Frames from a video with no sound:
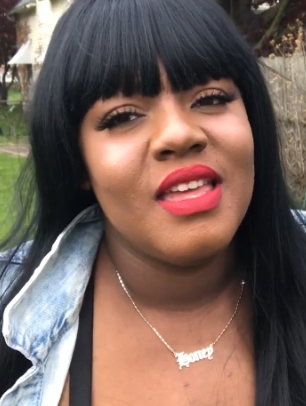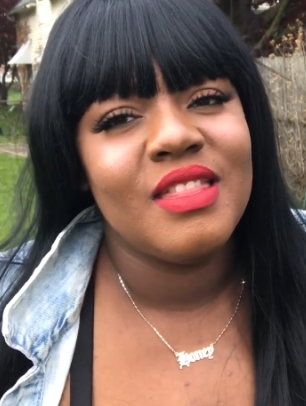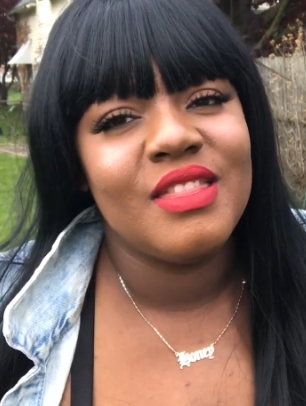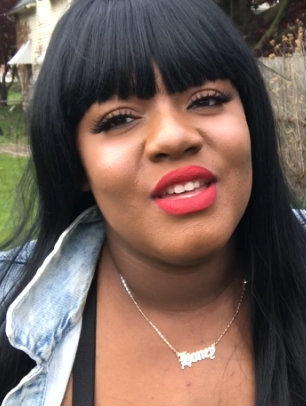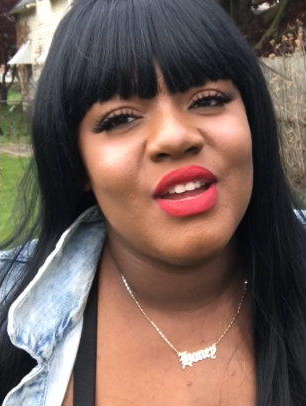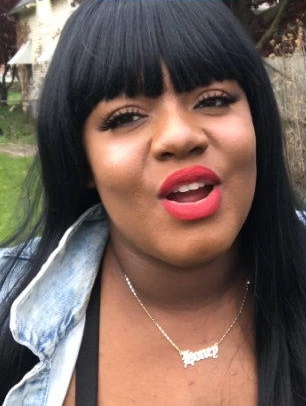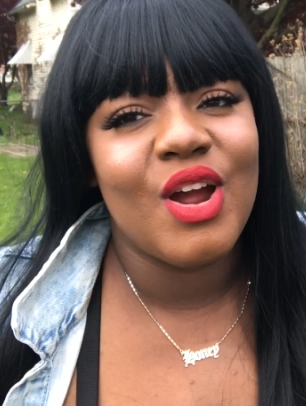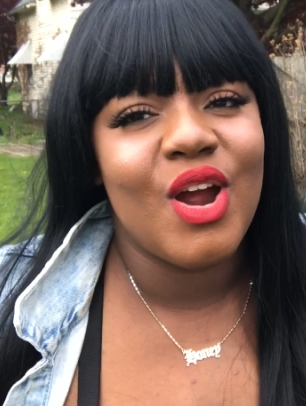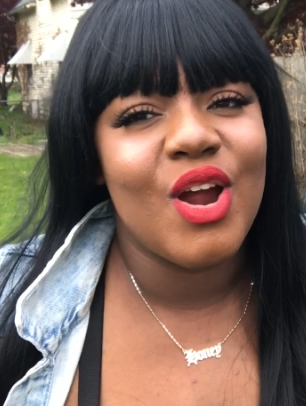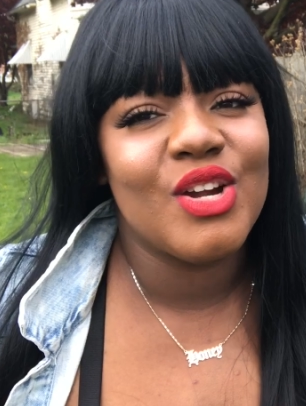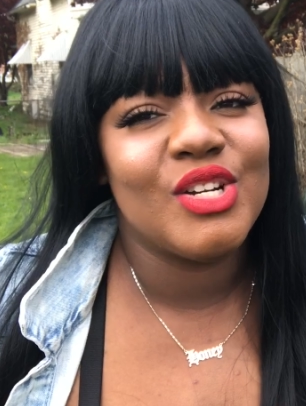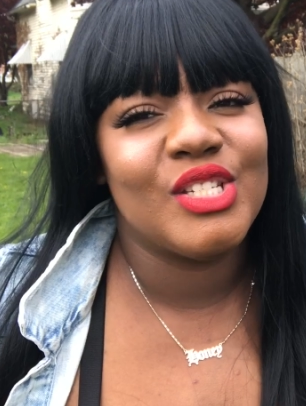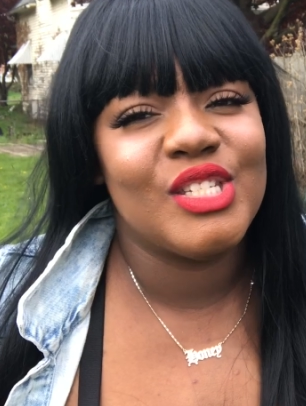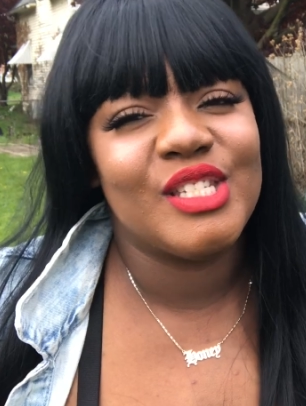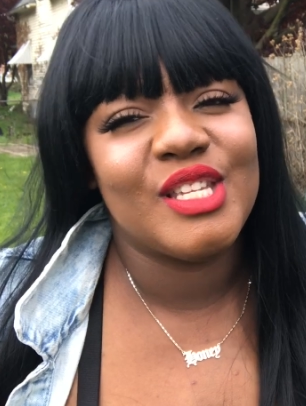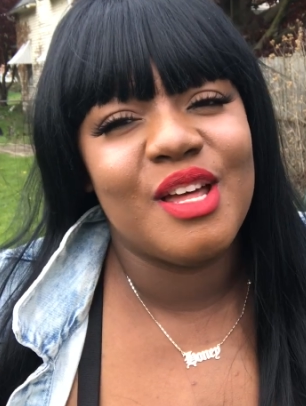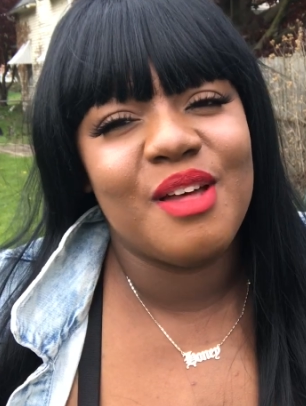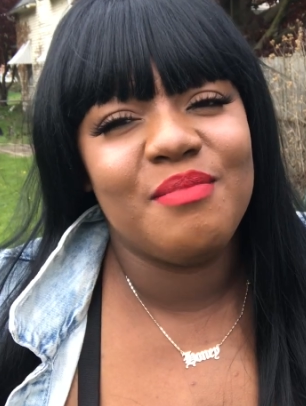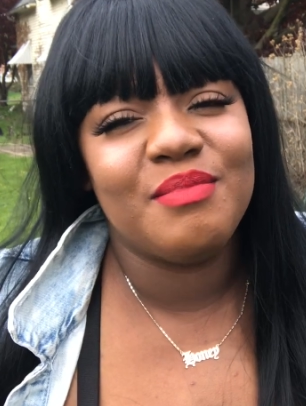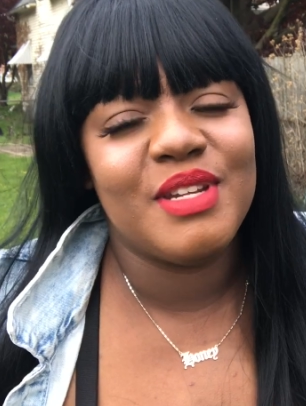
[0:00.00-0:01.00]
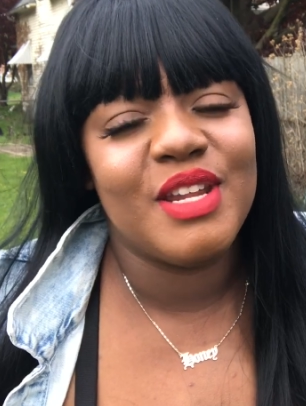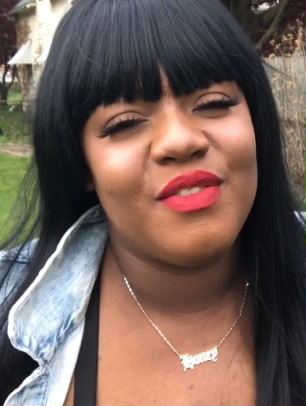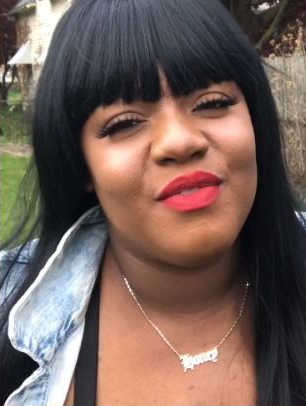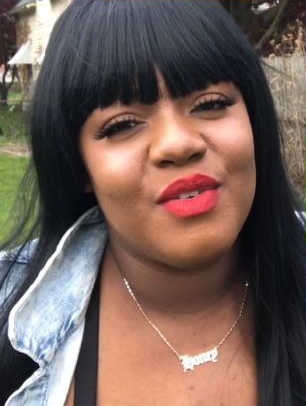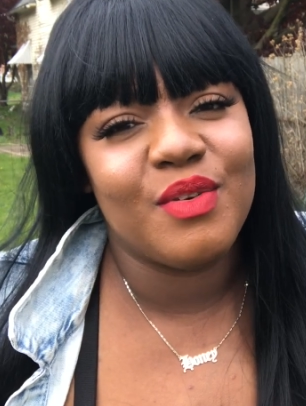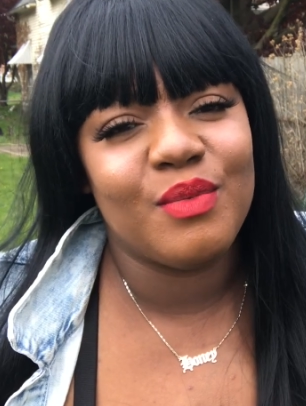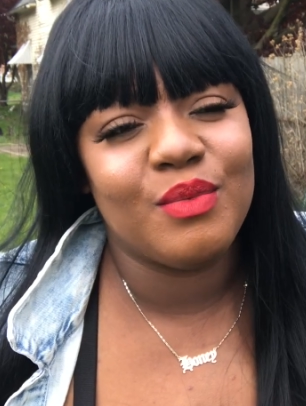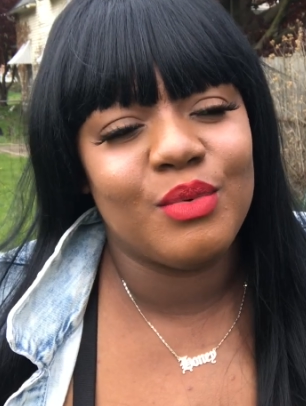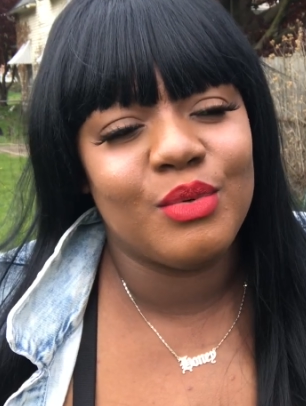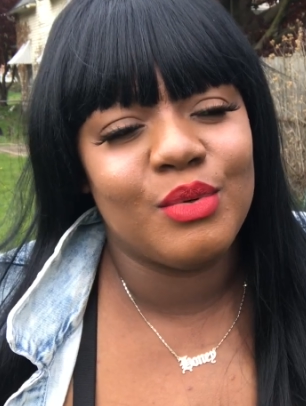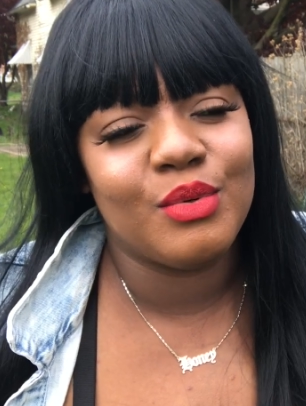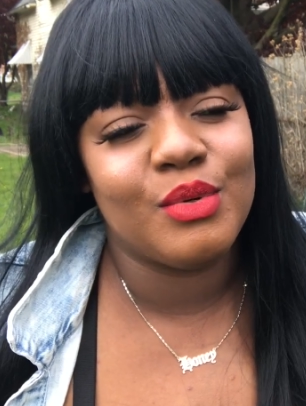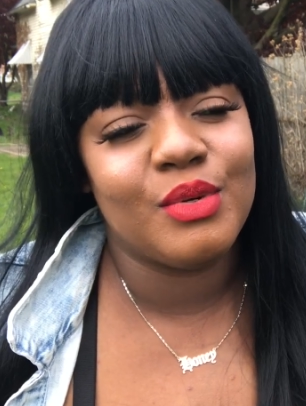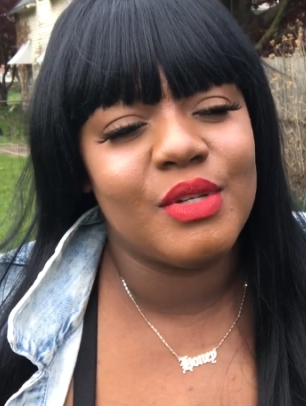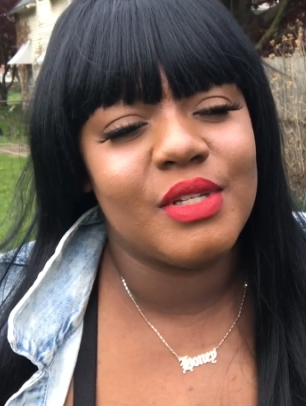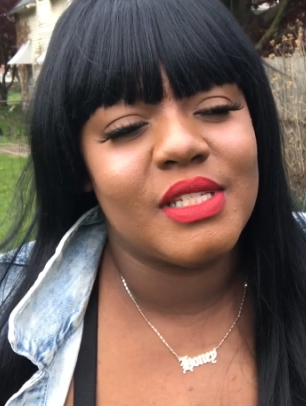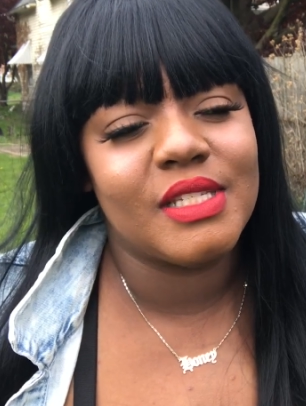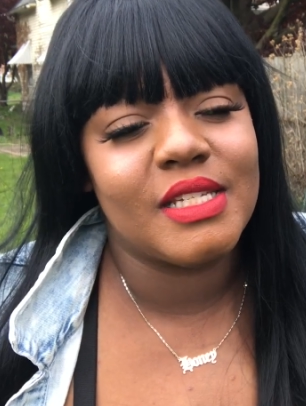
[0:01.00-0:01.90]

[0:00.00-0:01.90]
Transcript: different rules,